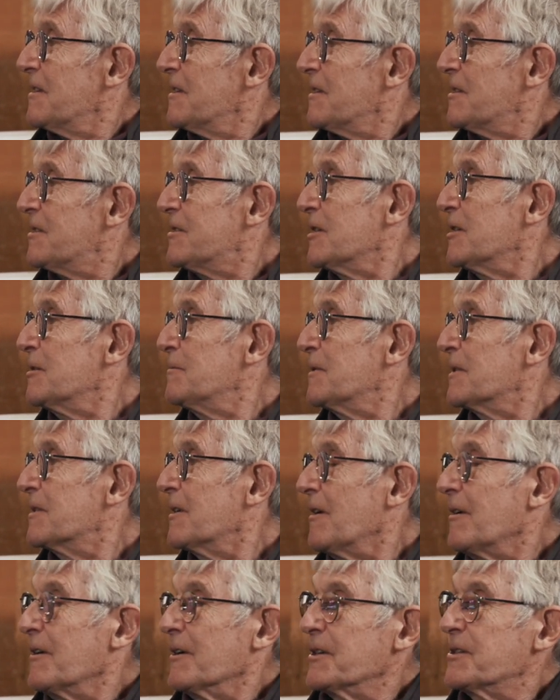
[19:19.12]
super
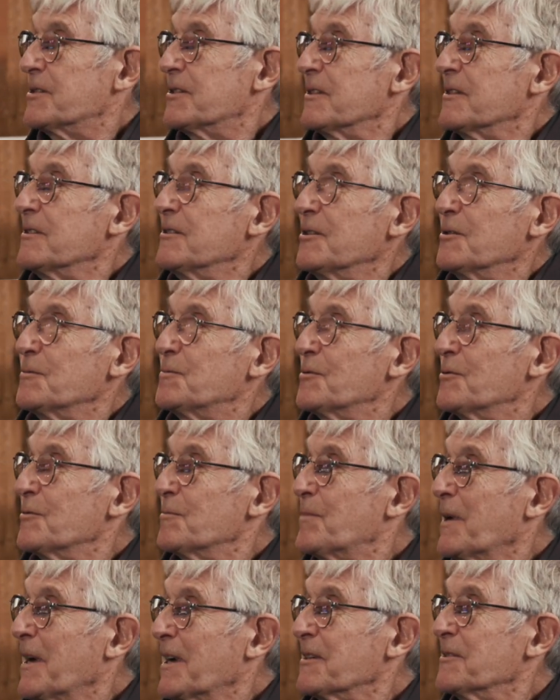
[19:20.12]
guys at
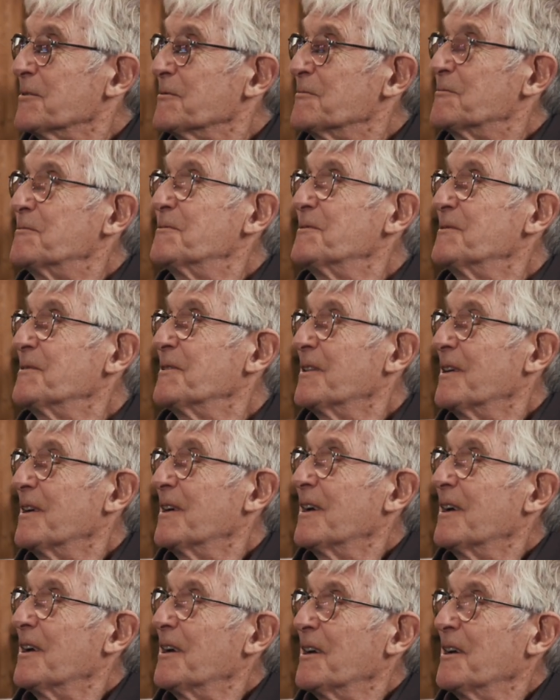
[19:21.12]
Newport Pagnell
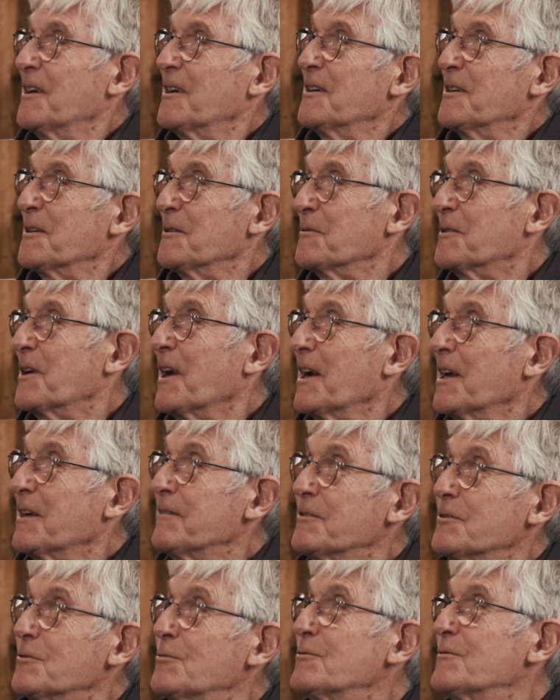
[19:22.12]
who
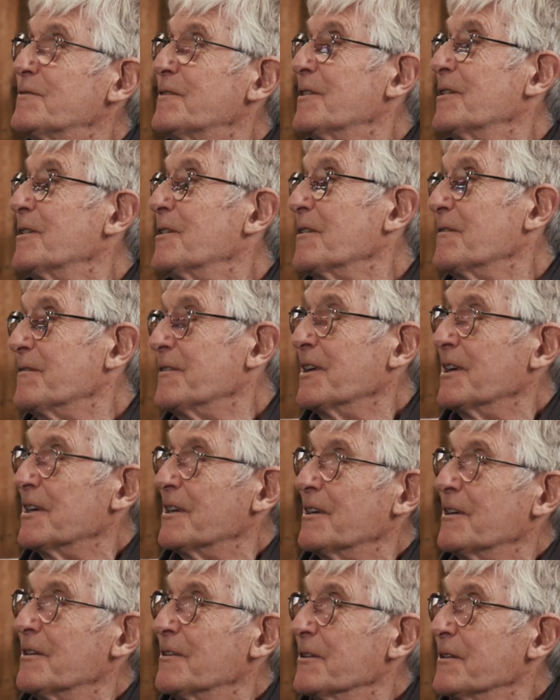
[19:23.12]
gave an awful lot of their
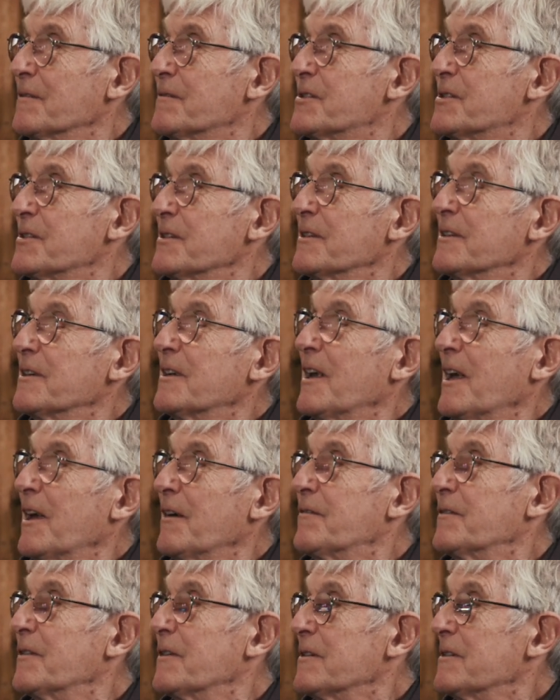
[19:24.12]
lives and
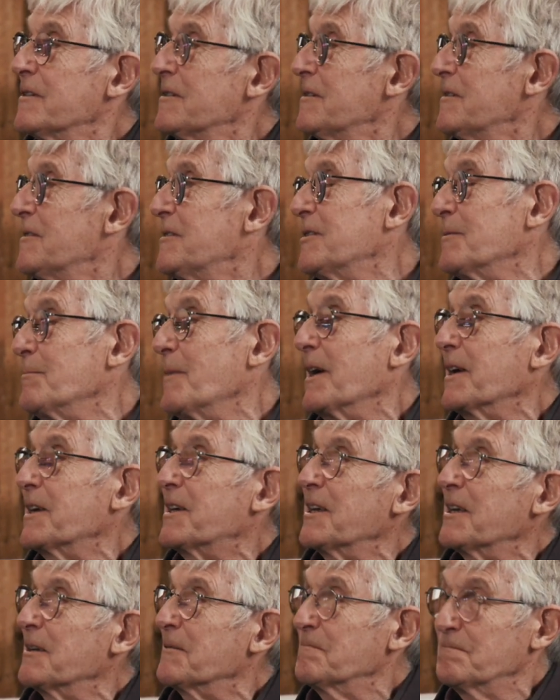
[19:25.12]
effort to
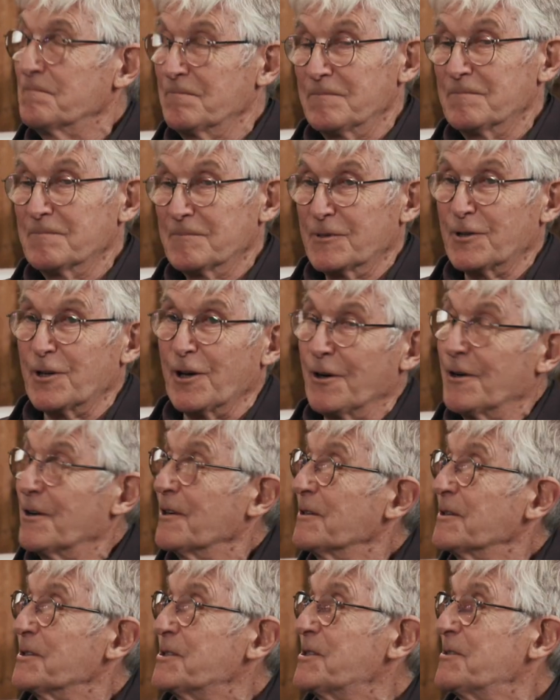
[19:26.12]
making
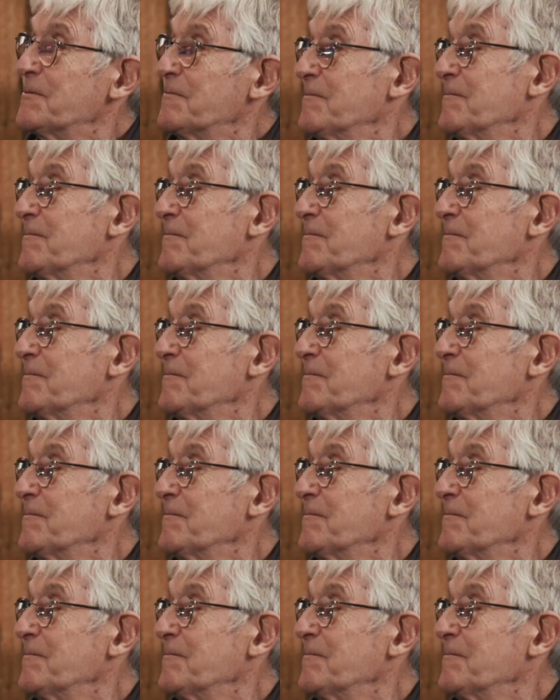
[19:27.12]
cars,